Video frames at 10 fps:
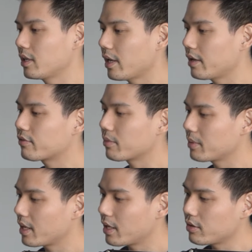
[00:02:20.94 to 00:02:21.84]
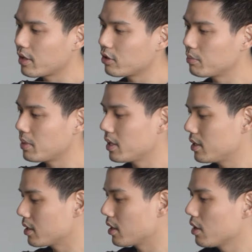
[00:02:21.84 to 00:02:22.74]
Then from there you get the paid
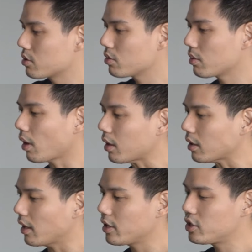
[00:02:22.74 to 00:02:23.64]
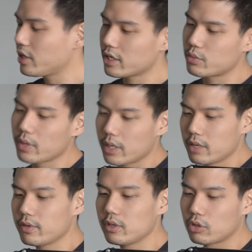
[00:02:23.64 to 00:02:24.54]
tier. So actually, as we are
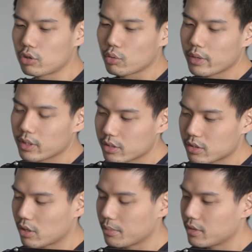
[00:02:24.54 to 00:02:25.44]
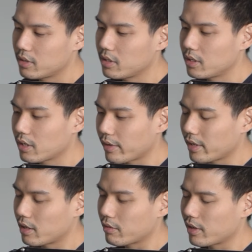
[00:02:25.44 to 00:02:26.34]
even doing this community thing right
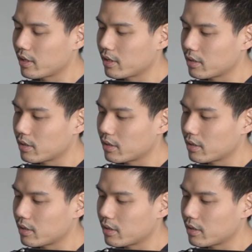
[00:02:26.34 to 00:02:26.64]
now, right?